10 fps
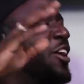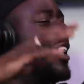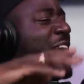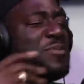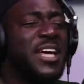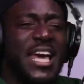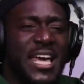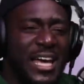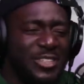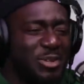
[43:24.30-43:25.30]
How do we get
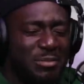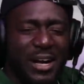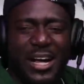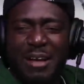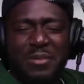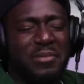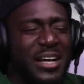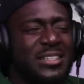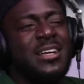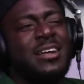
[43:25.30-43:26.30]
here? I was talking about Clement,
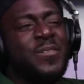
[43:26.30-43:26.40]
man.